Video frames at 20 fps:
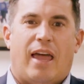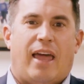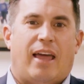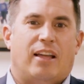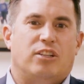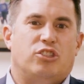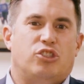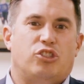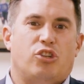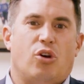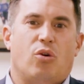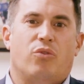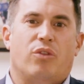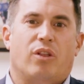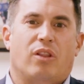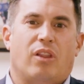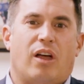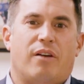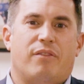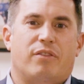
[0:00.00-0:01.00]
and show
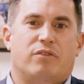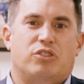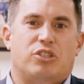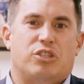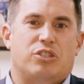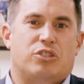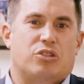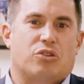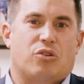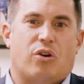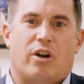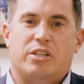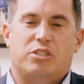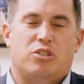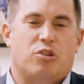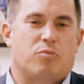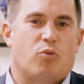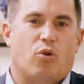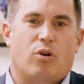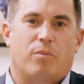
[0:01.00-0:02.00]
the love of Jesus
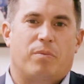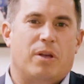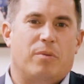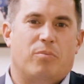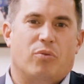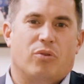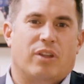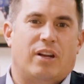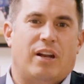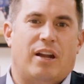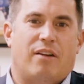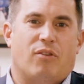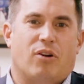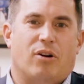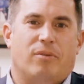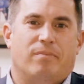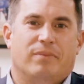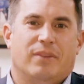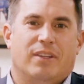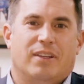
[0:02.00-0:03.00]
Christ to more people than
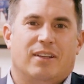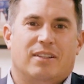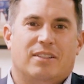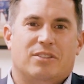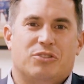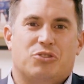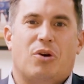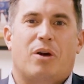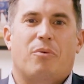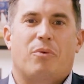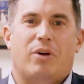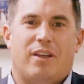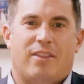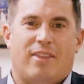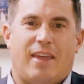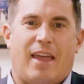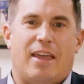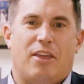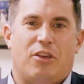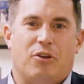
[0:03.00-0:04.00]
ever. And so I want to
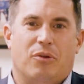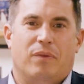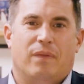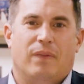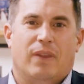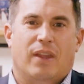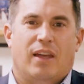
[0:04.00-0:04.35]
thank you.